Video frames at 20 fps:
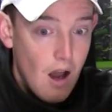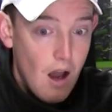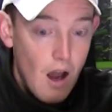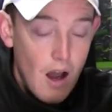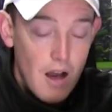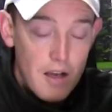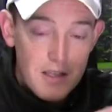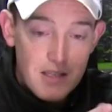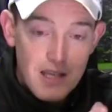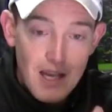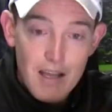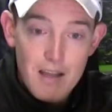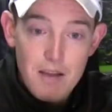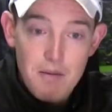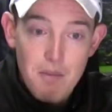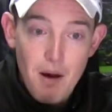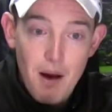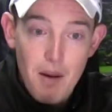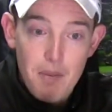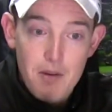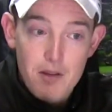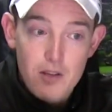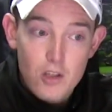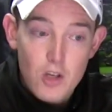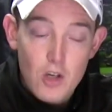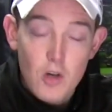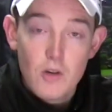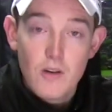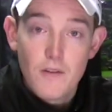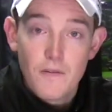I set them up in
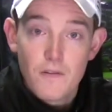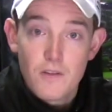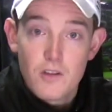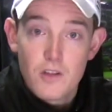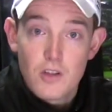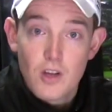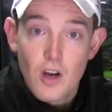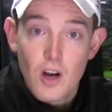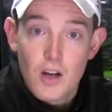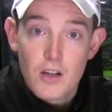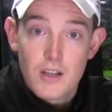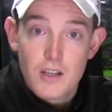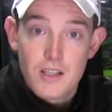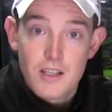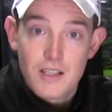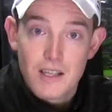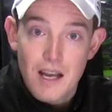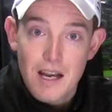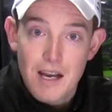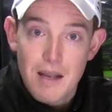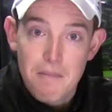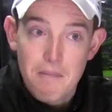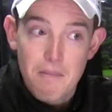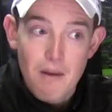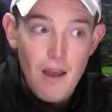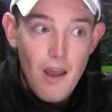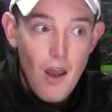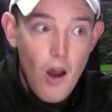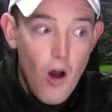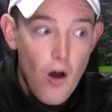two different sizes, and
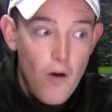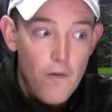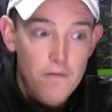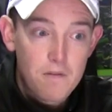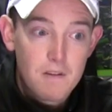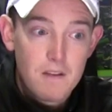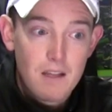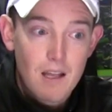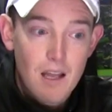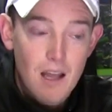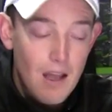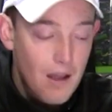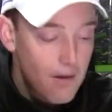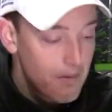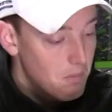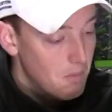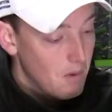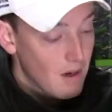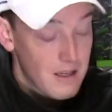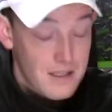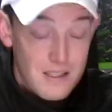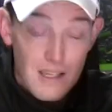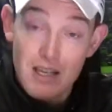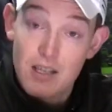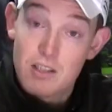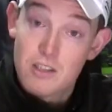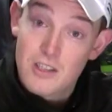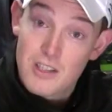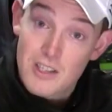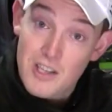I
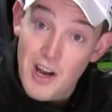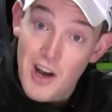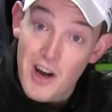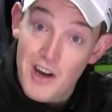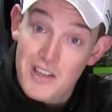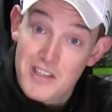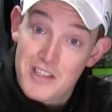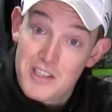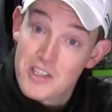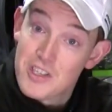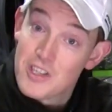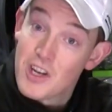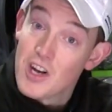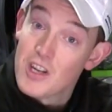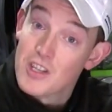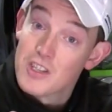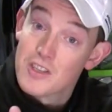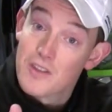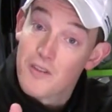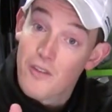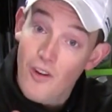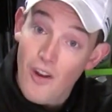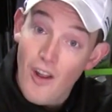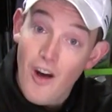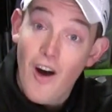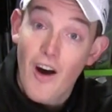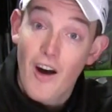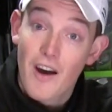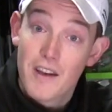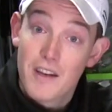say sizes of
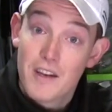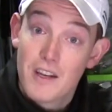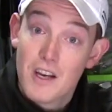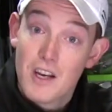line.